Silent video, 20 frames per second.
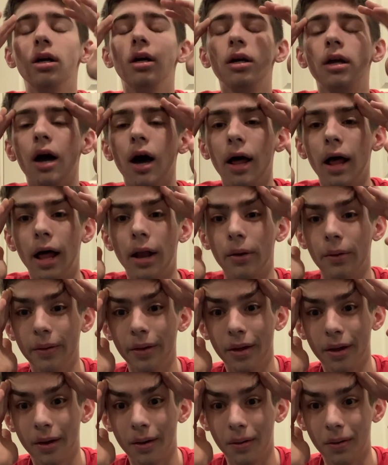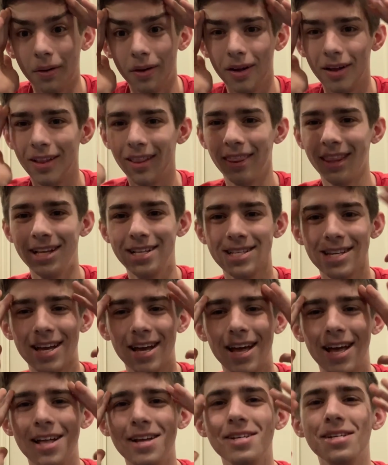God, I don't know. This
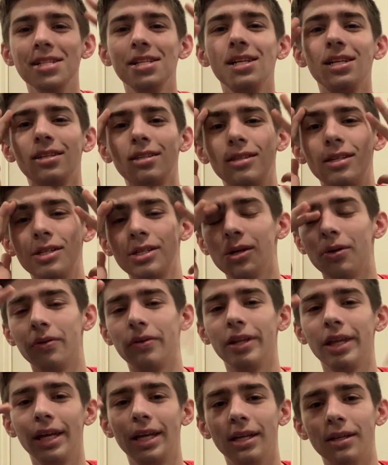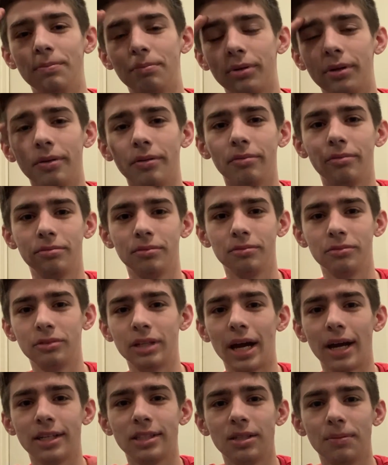show really
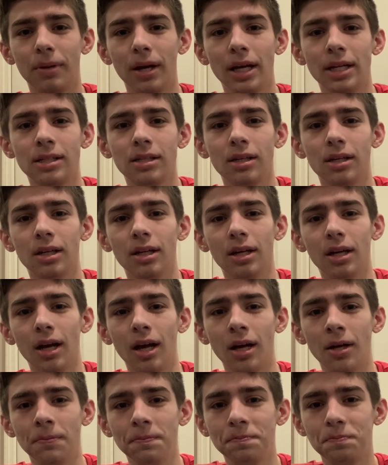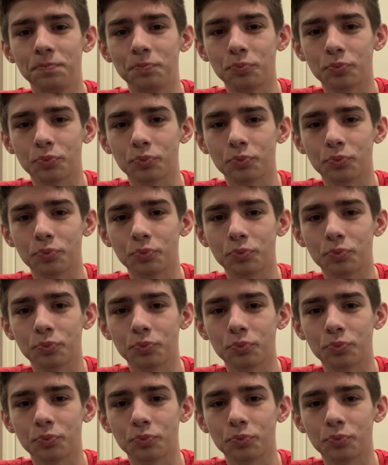racks your mind. And